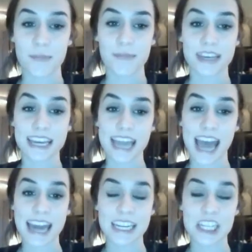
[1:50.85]
he
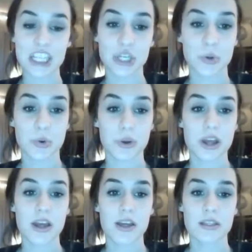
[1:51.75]
added to
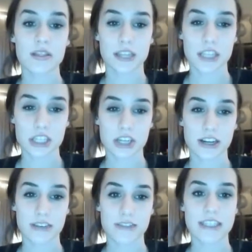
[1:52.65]
the
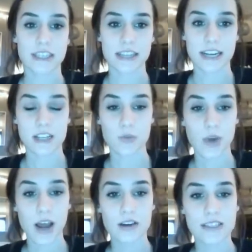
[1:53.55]
constructivist theory as well,